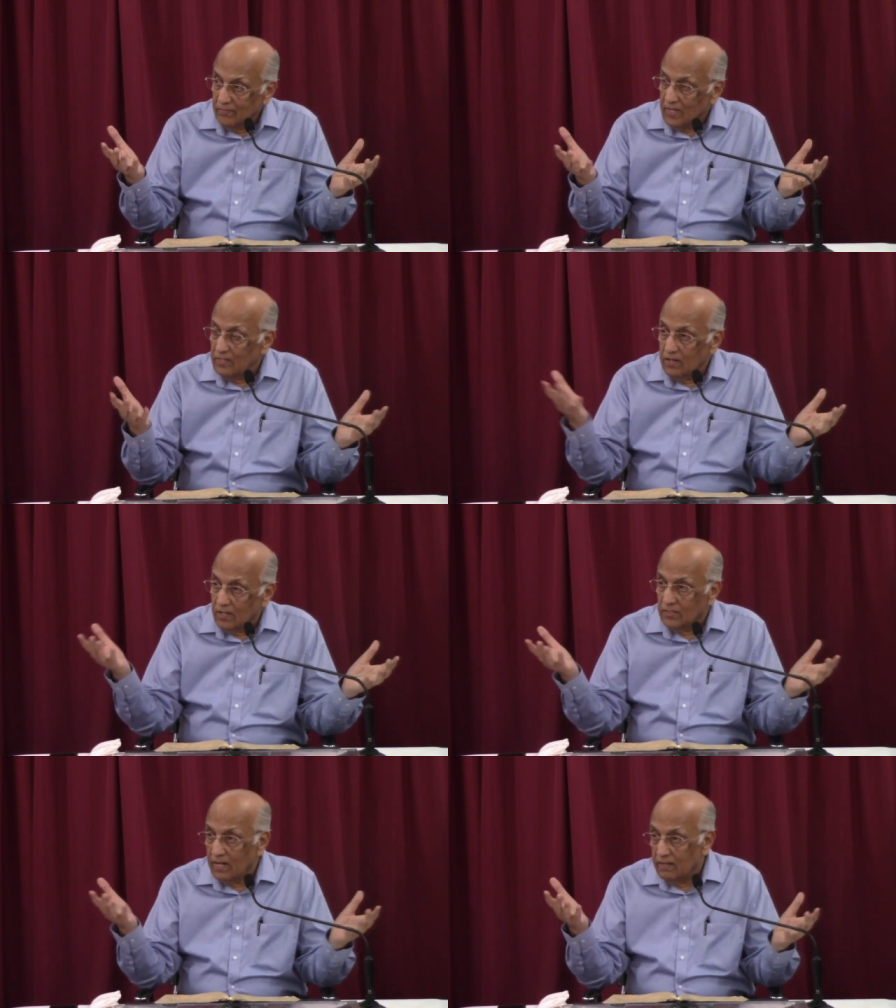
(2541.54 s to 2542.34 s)
it doesn't
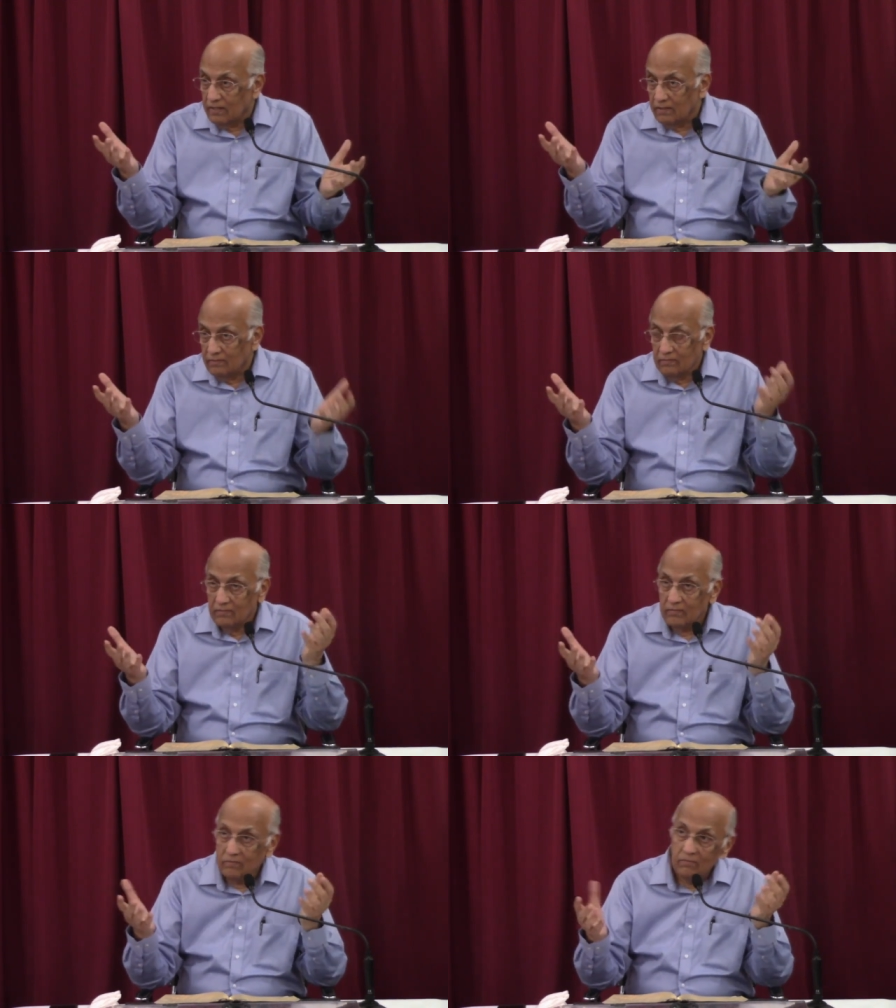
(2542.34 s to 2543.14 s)
cost anything.
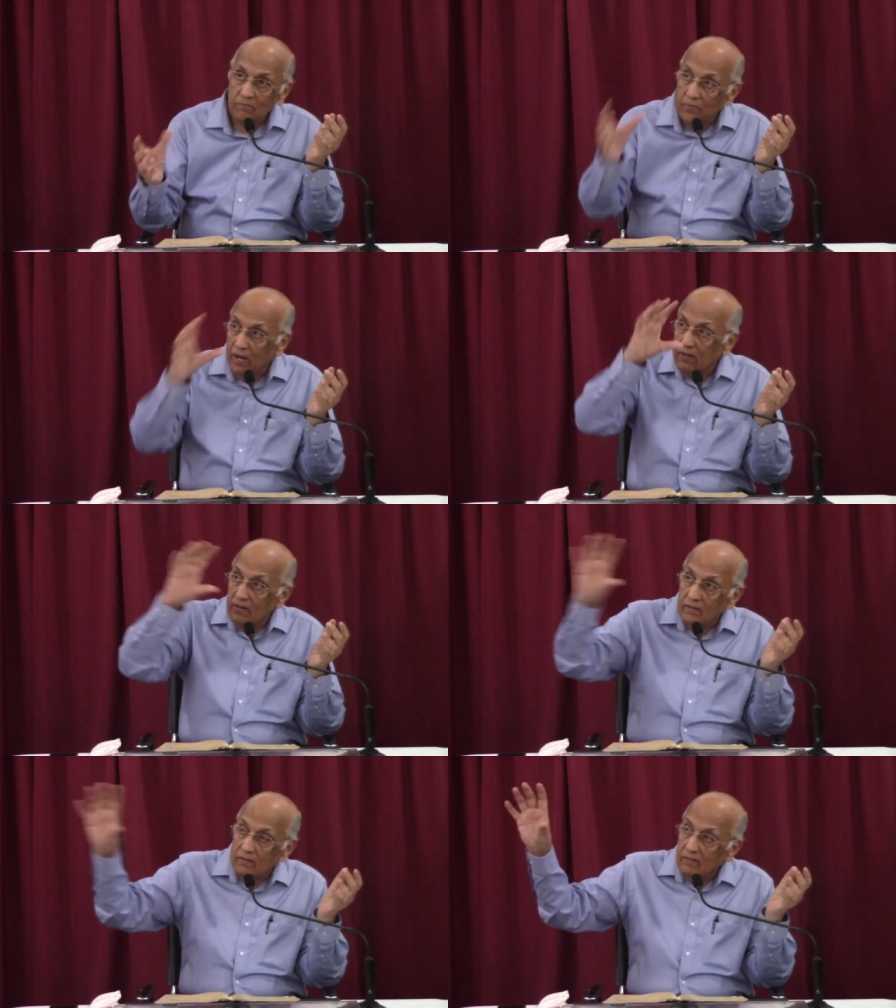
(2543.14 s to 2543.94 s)

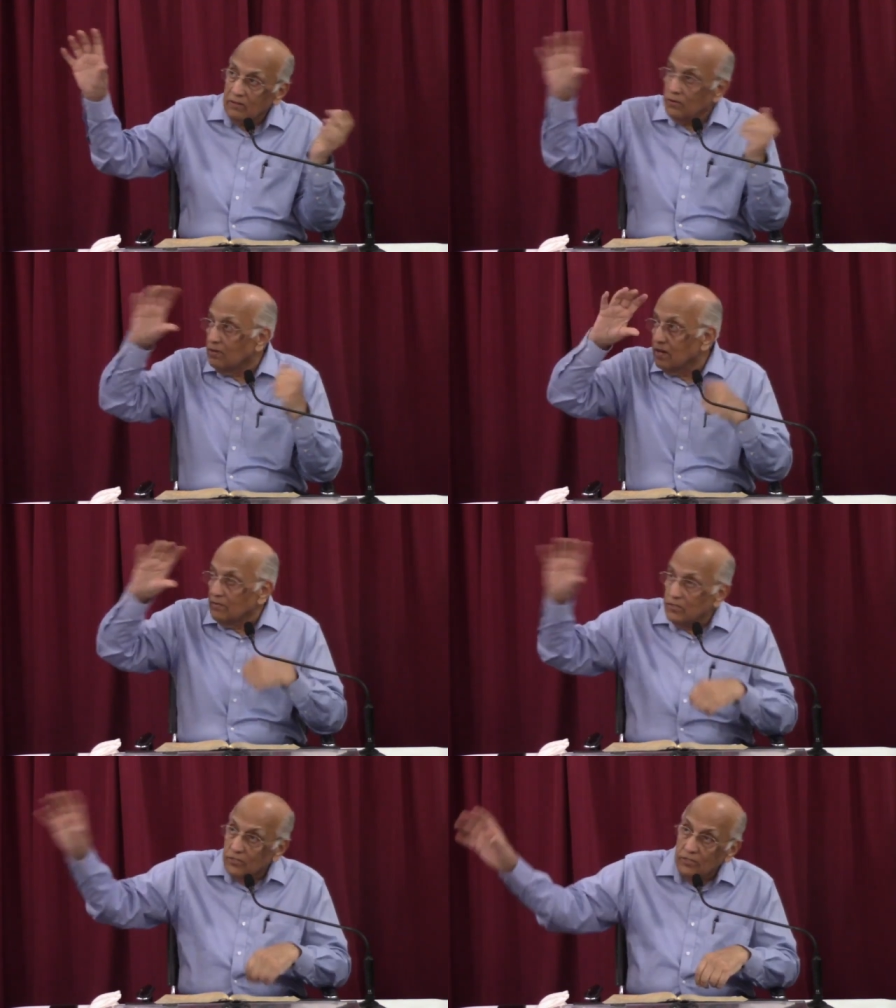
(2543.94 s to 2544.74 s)
Painted New
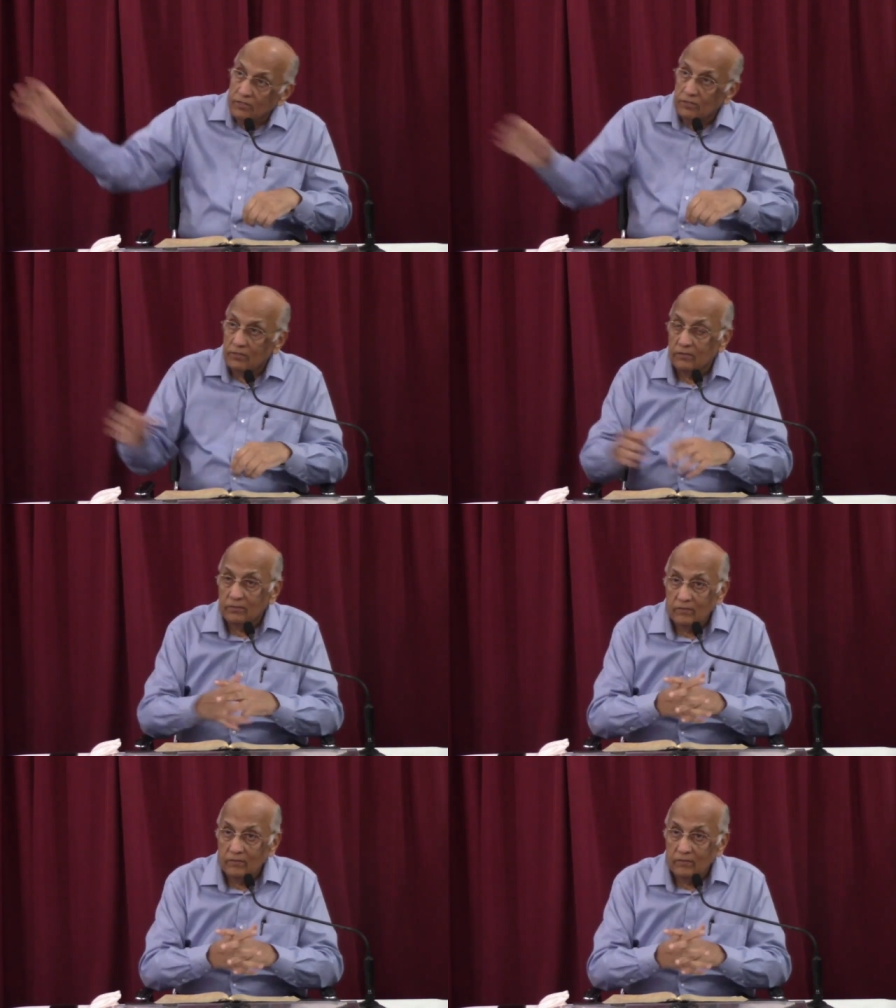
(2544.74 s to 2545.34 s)
Covenant Church.